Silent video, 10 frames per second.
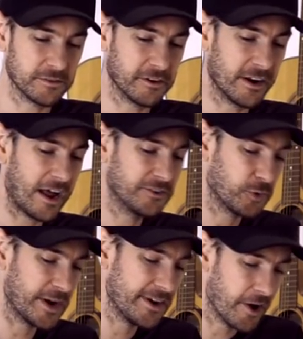We've got an
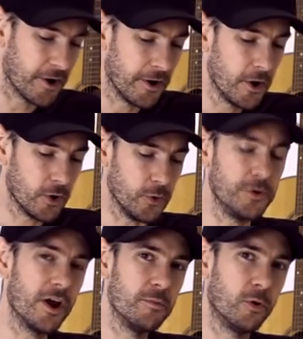Arduino
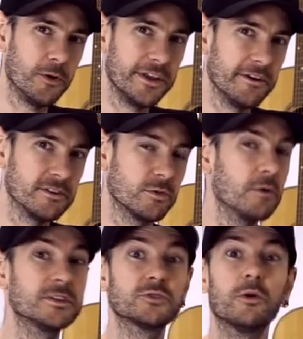Uno board here as well,
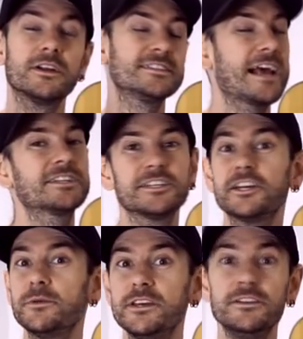which is what is actually actually
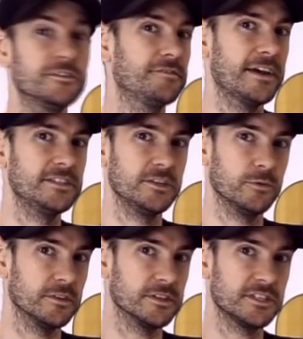going to be interfacing
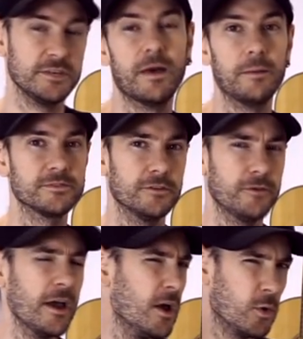with the SimHub software.